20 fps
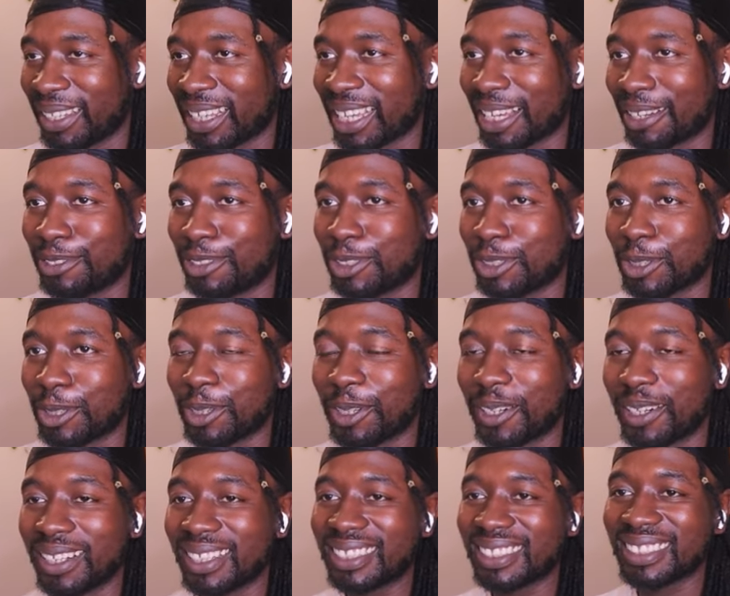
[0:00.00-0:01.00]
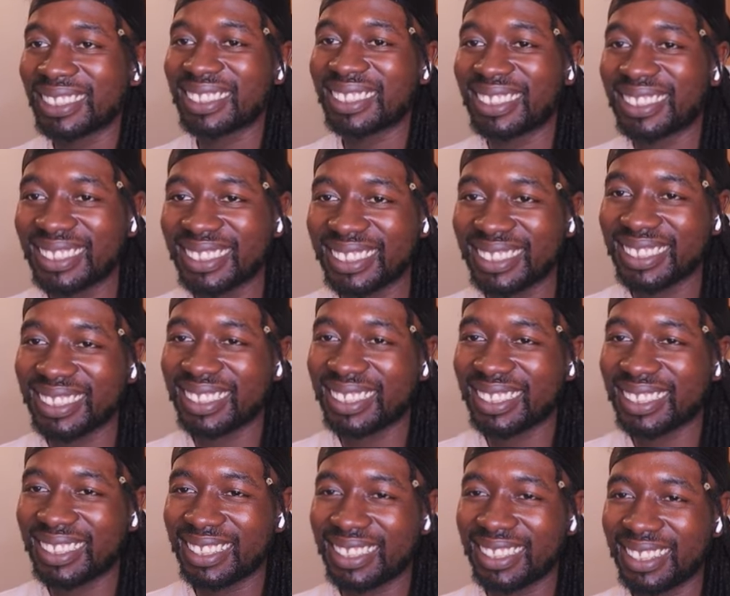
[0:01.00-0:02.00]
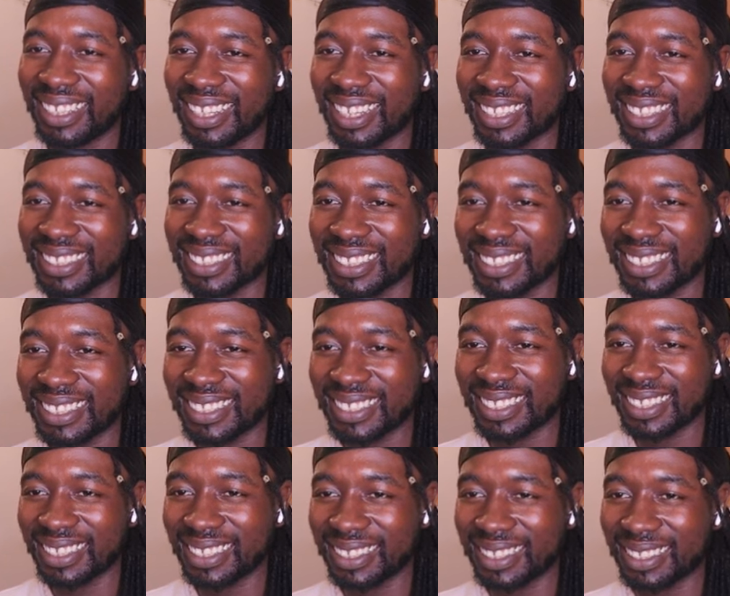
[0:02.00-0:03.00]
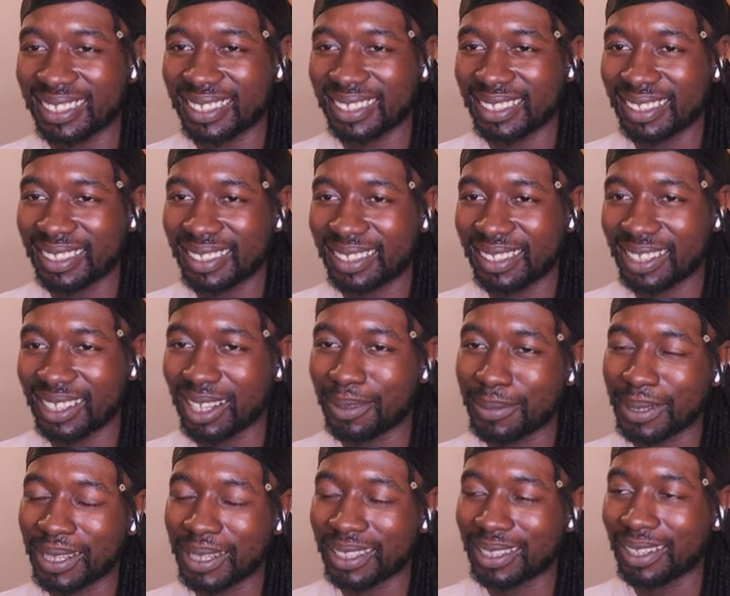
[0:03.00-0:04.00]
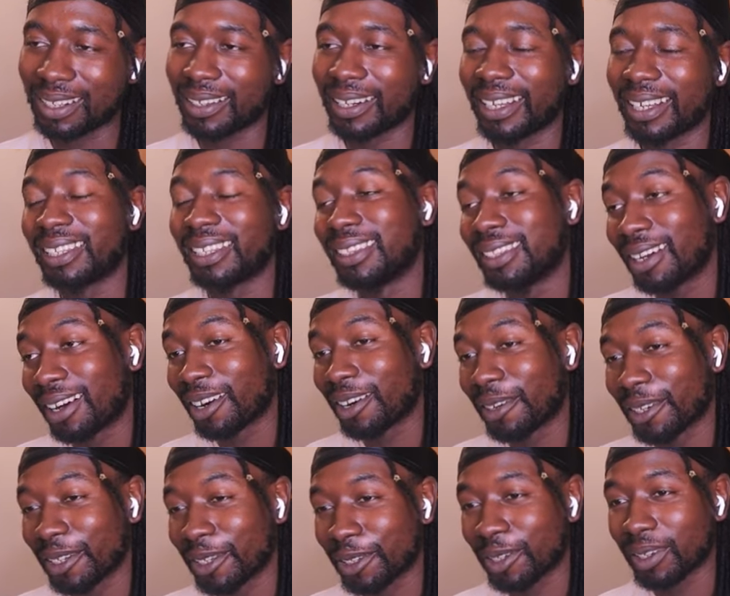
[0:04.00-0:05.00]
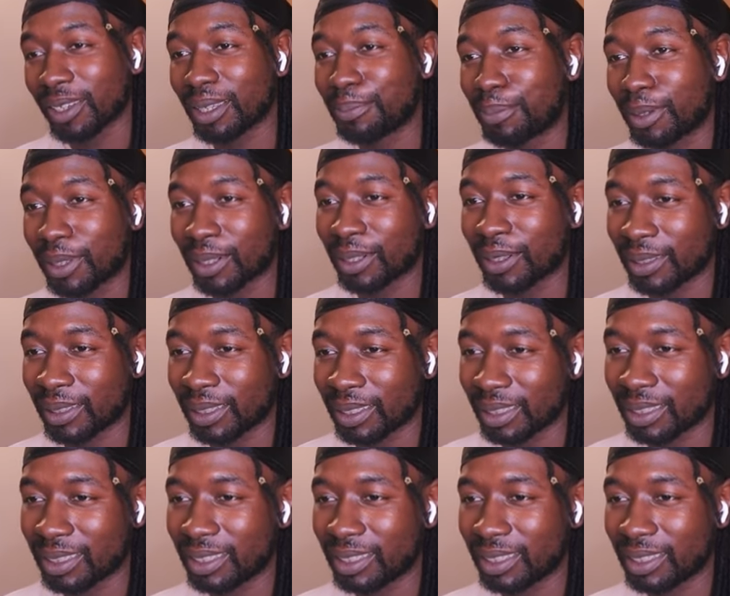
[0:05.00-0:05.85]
have Jura. Yes, this is good. Come, Hidari. Hidari, not Hibari.